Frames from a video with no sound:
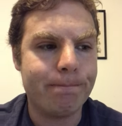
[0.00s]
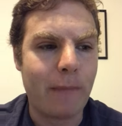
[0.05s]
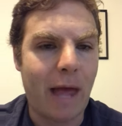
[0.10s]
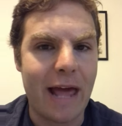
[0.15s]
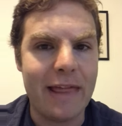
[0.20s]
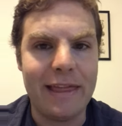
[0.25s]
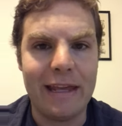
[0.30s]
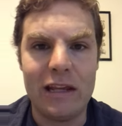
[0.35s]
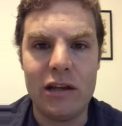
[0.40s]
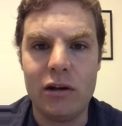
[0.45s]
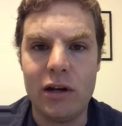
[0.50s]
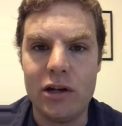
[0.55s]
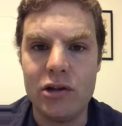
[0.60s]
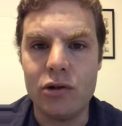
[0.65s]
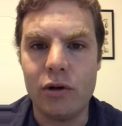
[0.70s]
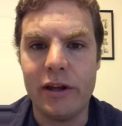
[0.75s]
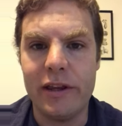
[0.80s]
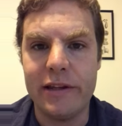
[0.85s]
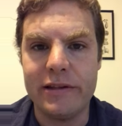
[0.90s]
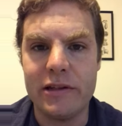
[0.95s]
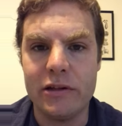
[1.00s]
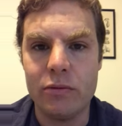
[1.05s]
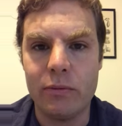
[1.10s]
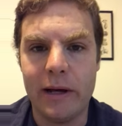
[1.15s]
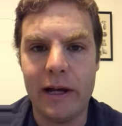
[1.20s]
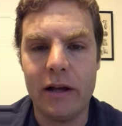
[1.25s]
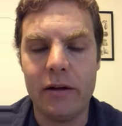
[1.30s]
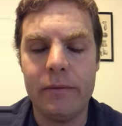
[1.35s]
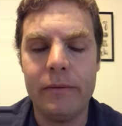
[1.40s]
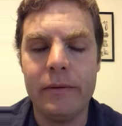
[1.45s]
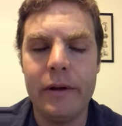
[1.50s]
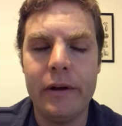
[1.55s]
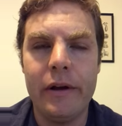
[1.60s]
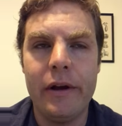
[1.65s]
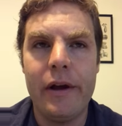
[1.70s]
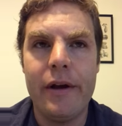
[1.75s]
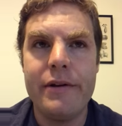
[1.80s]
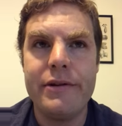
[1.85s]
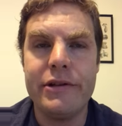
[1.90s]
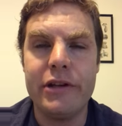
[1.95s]
I think you'd enjoy this as well.
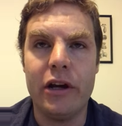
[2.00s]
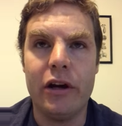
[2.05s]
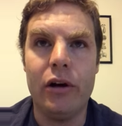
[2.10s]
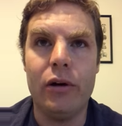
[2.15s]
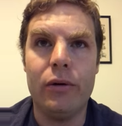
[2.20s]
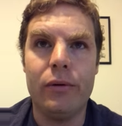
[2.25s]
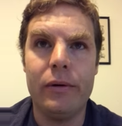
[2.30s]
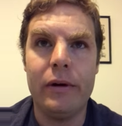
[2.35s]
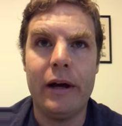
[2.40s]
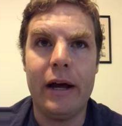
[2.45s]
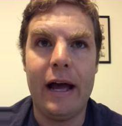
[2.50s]
So